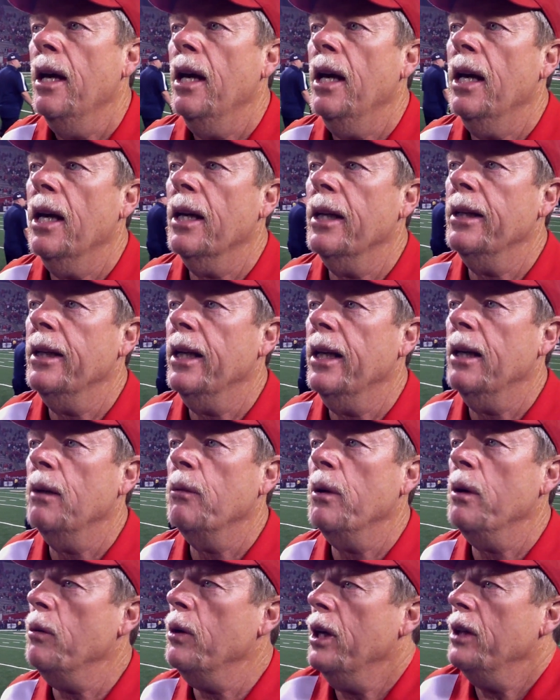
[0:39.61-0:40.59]
and uh,
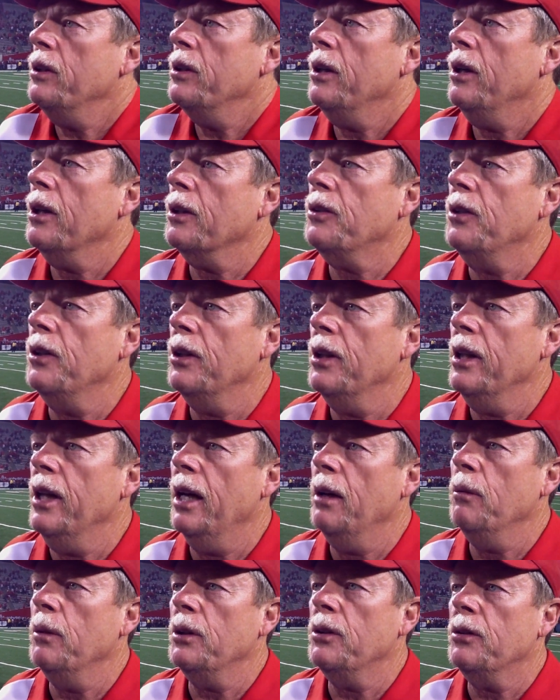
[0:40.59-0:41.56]
we were underdogs here
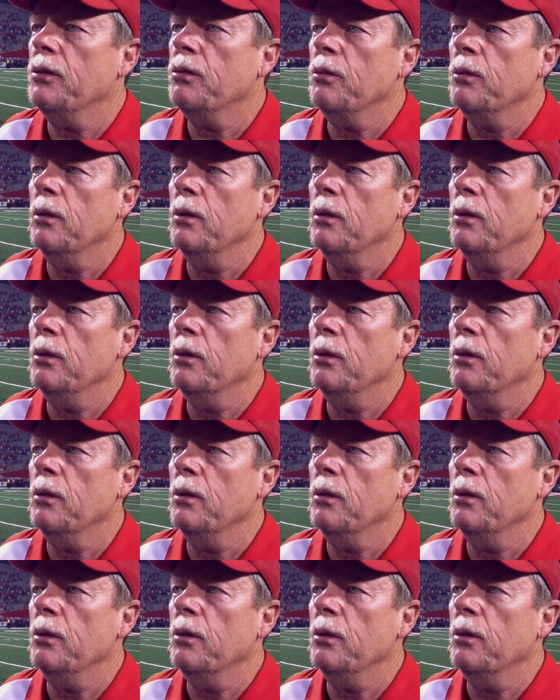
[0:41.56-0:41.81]
tonight, which